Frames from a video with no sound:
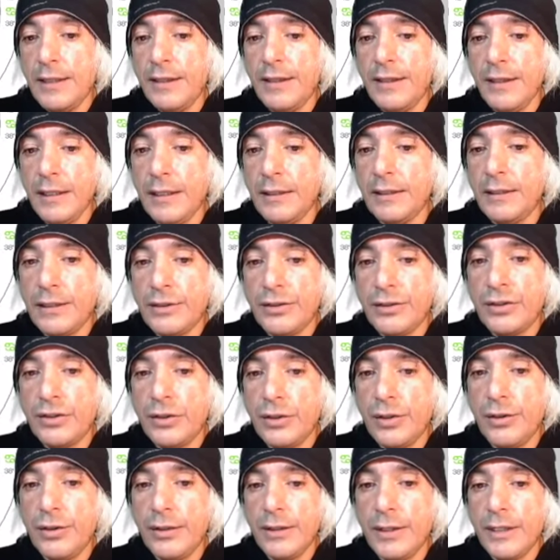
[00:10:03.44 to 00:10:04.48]
I think this
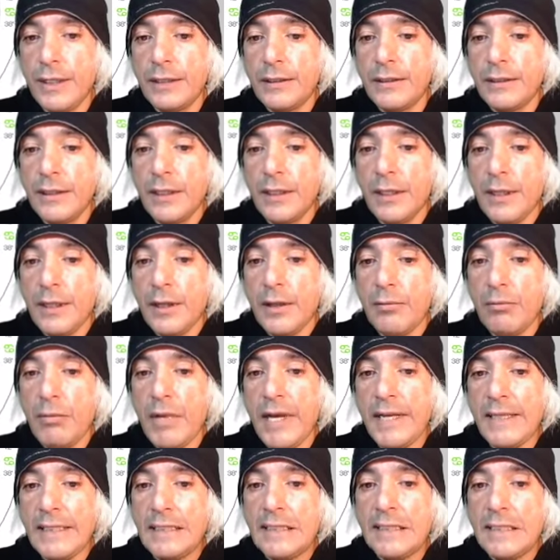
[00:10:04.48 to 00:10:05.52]
Uranus
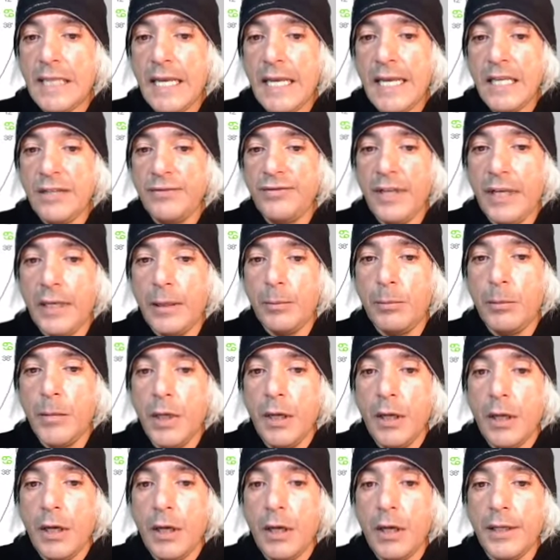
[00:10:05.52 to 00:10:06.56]
might save him.
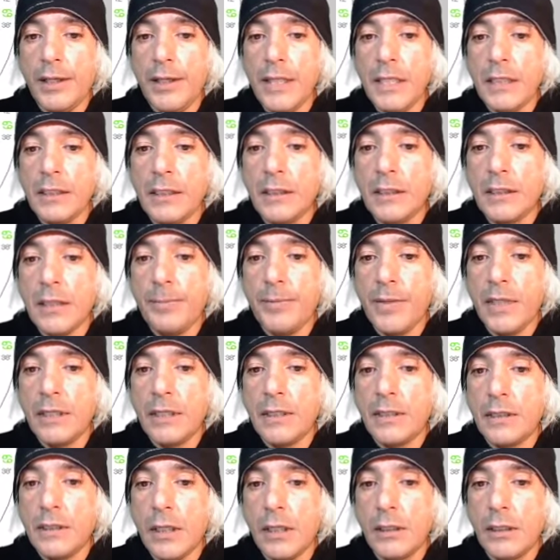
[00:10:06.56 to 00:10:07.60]
I think
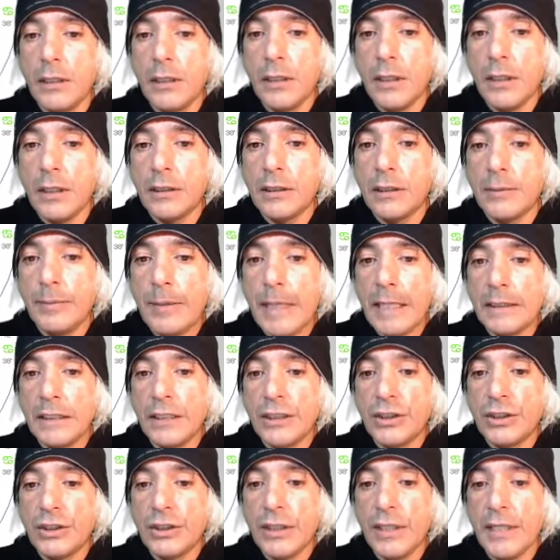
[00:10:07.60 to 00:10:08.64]
something sudden and
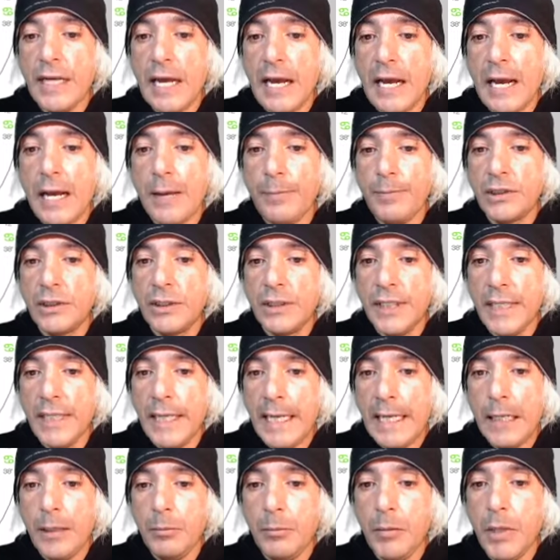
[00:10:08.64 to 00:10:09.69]
unexpected is going to happen to
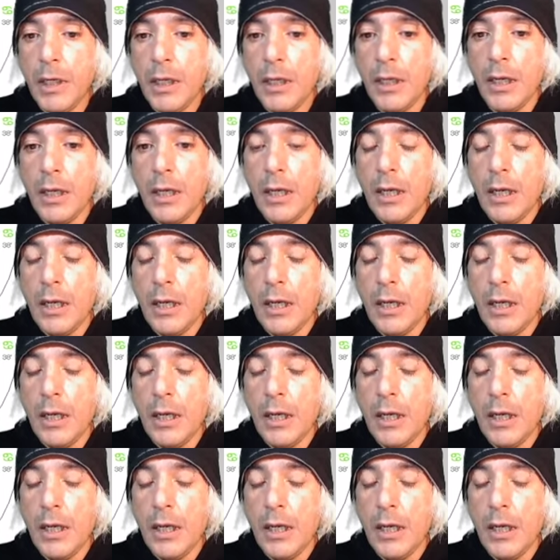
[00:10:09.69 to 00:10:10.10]
him.